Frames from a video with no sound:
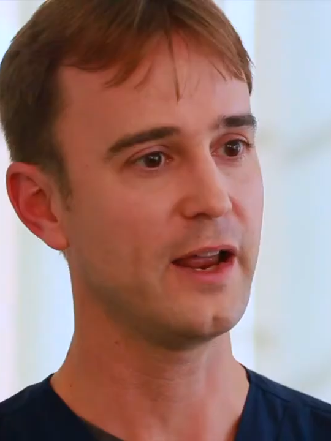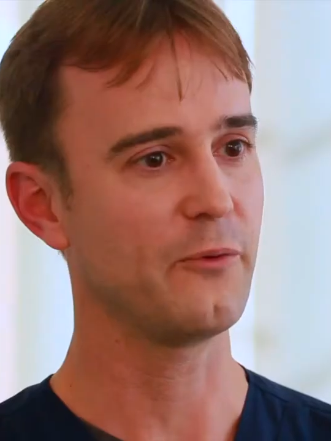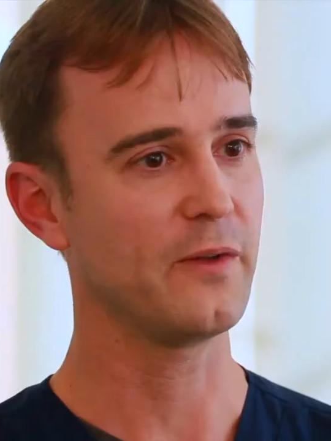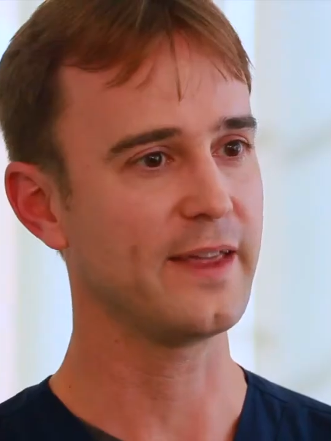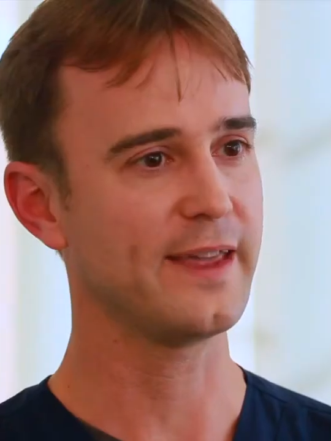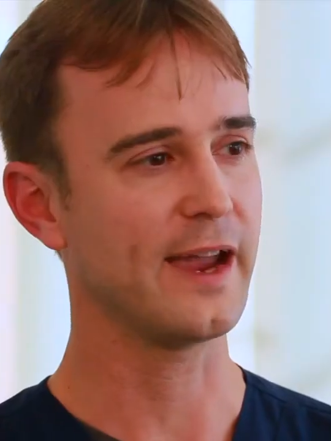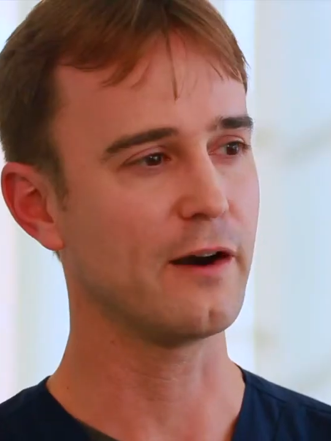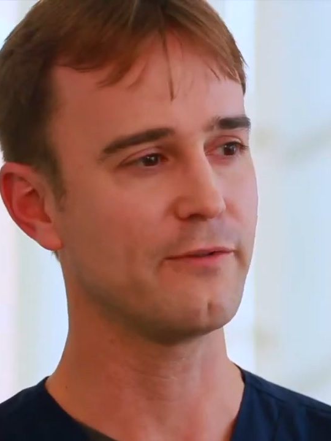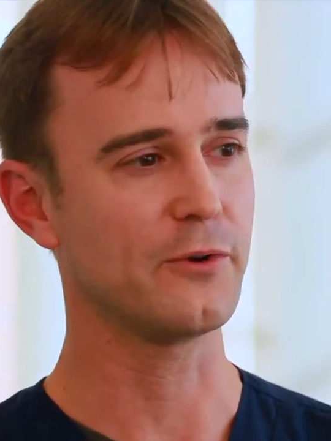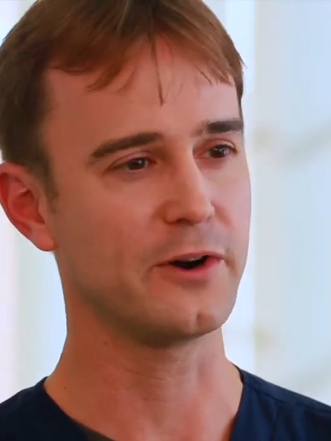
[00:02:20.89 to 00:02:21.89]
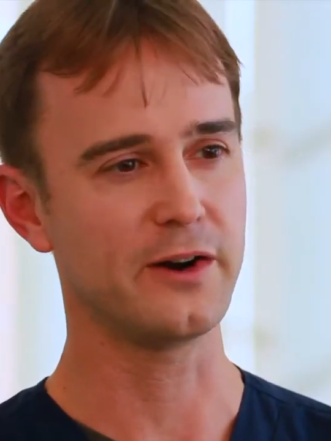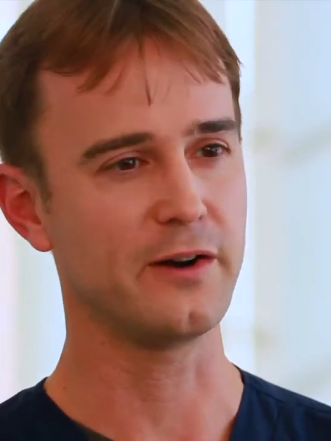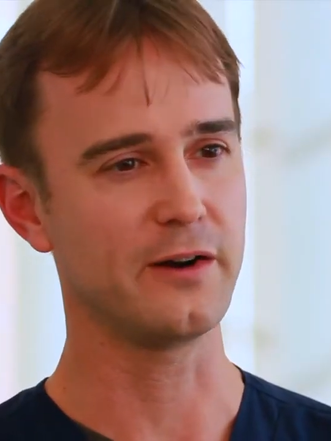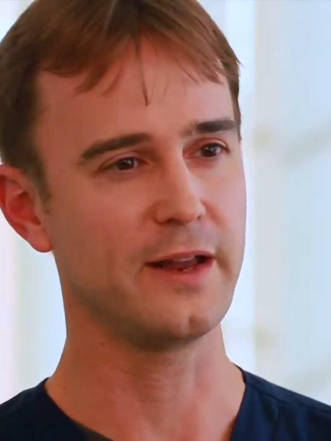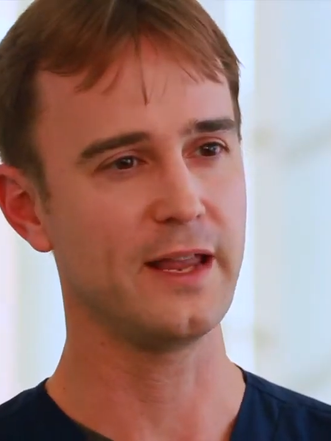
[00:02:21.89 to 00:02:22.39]
and really care for
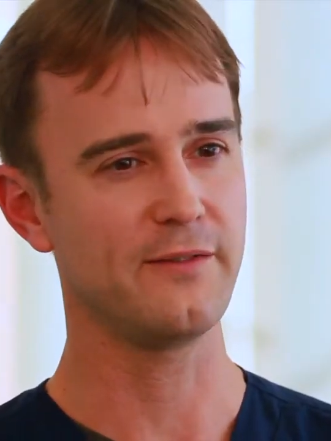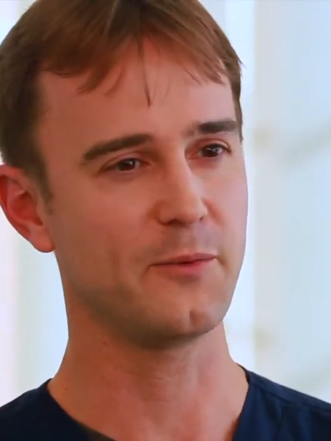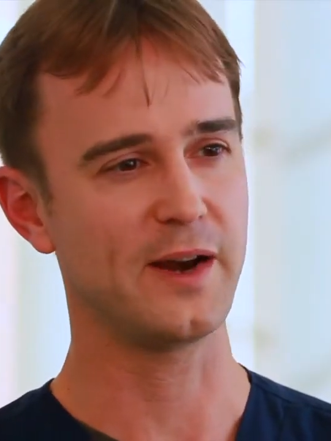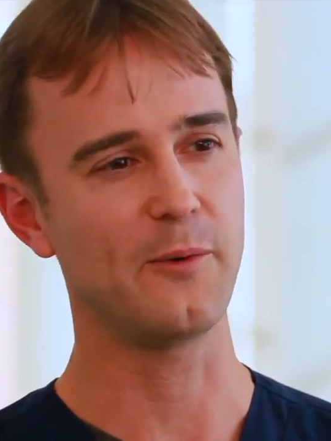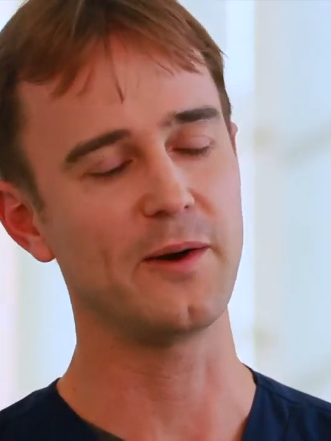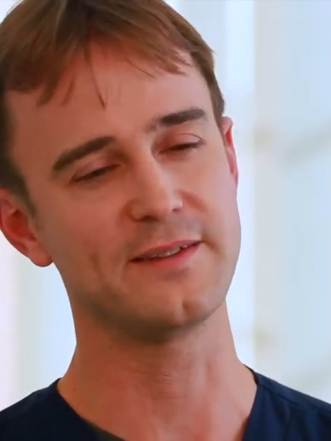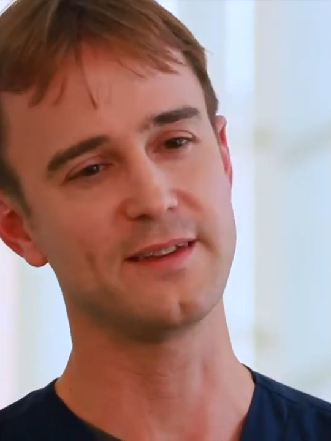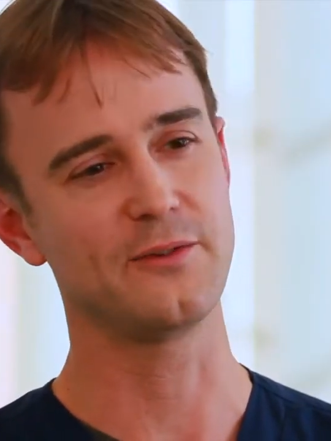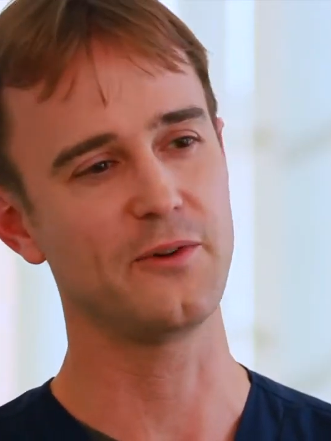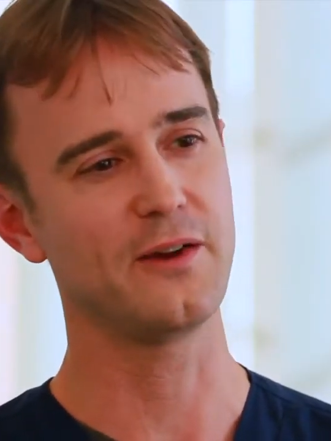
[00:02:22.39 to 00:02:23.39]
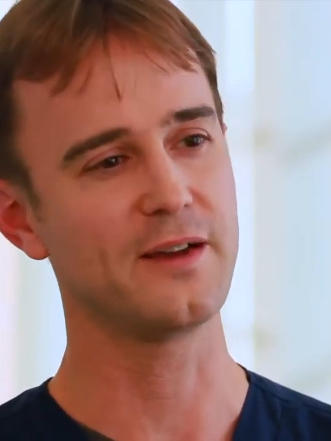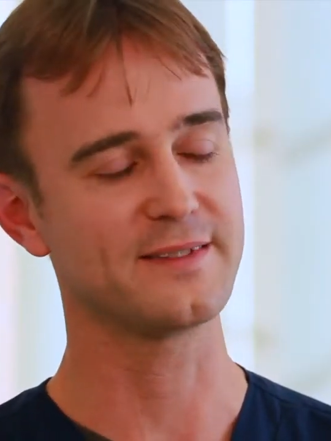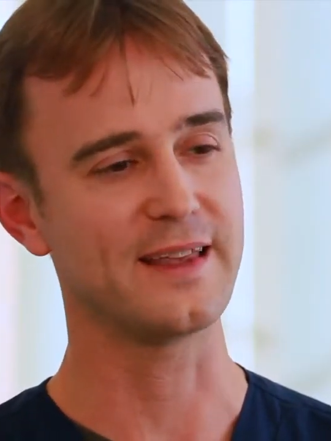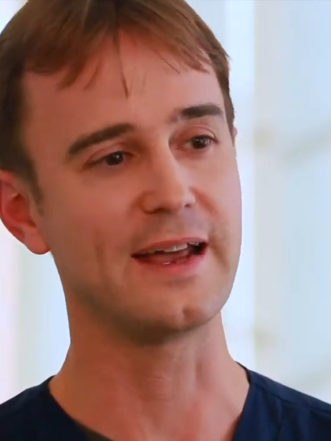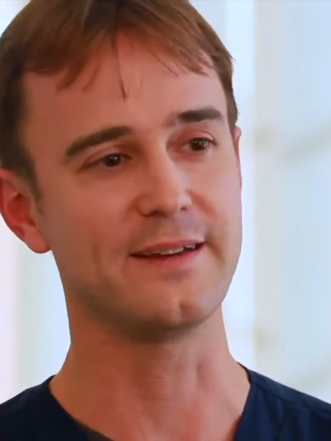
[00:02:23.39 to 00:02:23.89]
her even when I wasn't
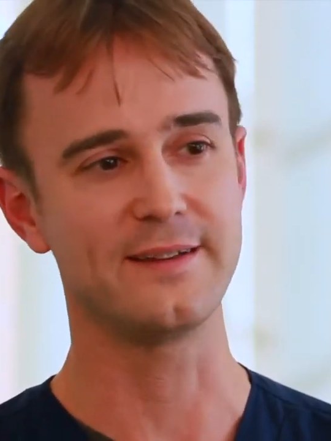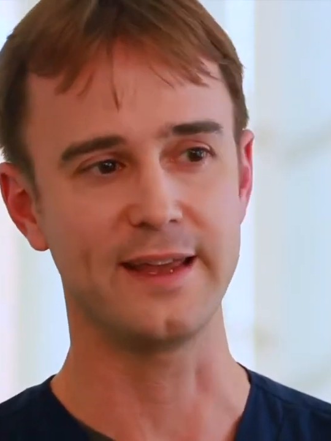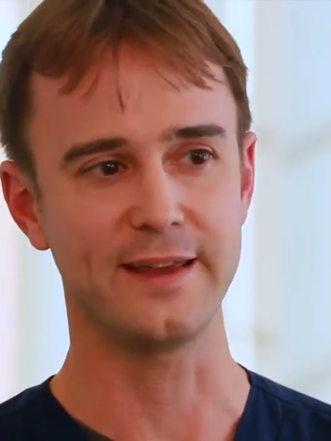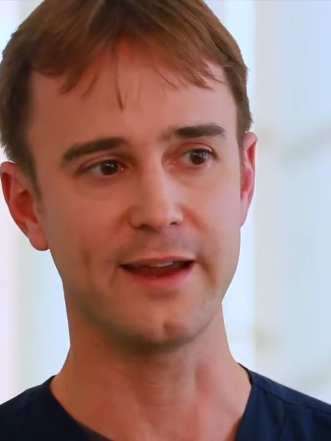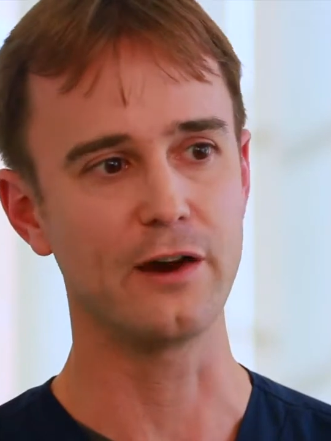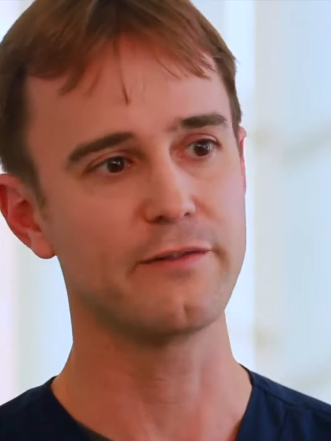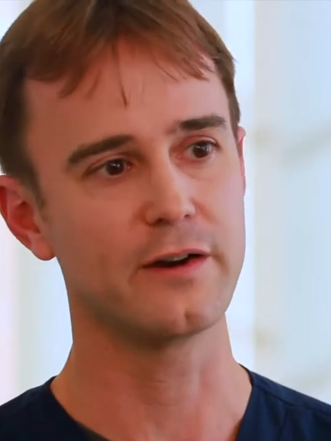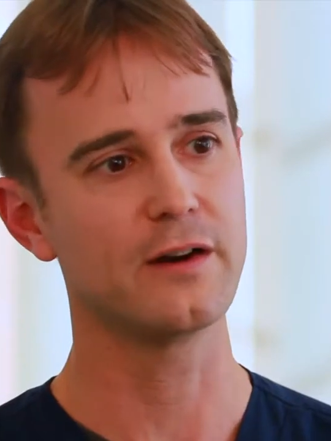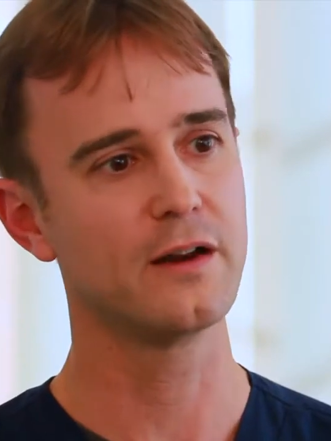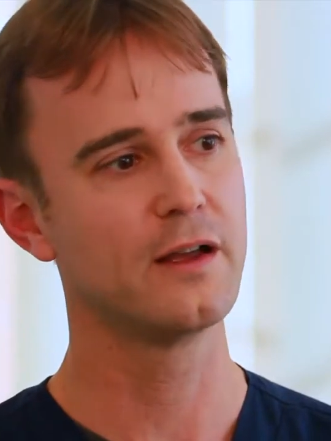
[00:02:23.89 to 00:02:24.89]
assigned to take care of her.